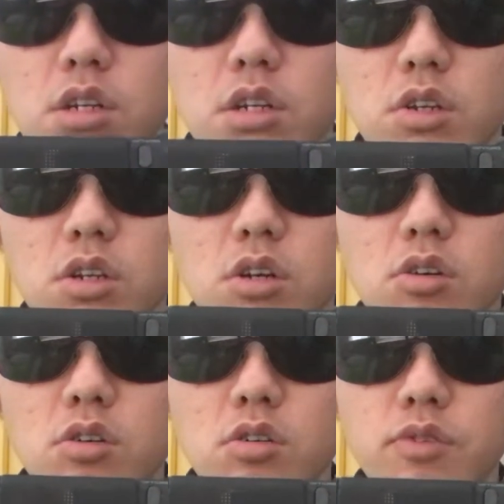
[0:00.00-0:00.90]
you
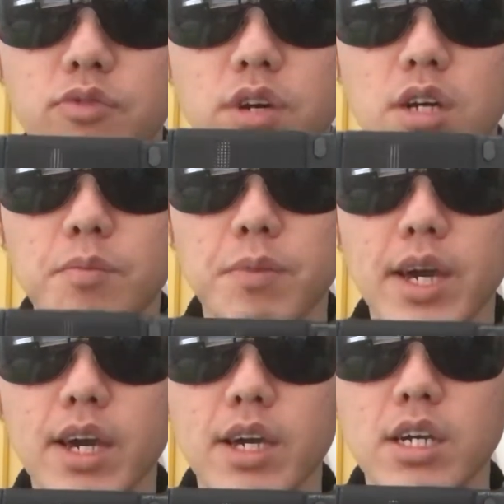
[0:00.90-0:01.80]
know, front,
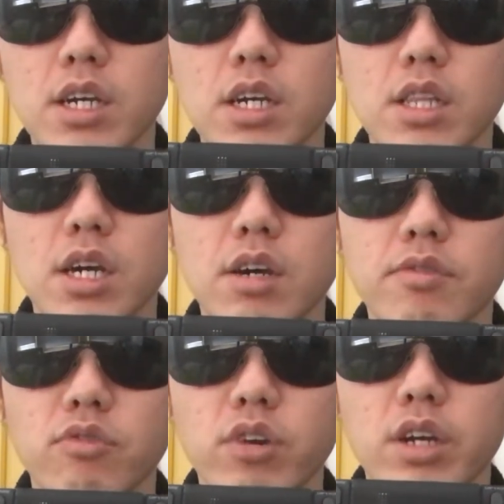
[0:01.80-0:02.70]
back, left,
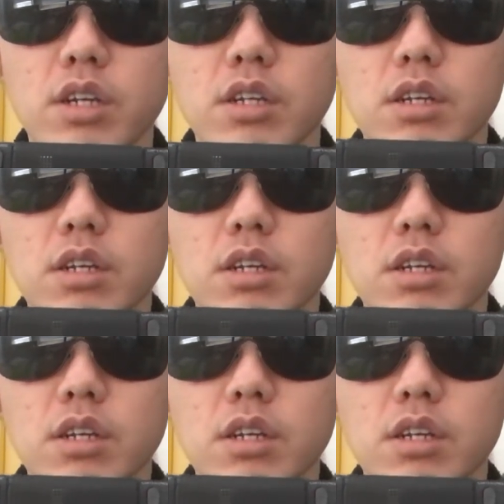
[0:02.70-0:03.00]
right.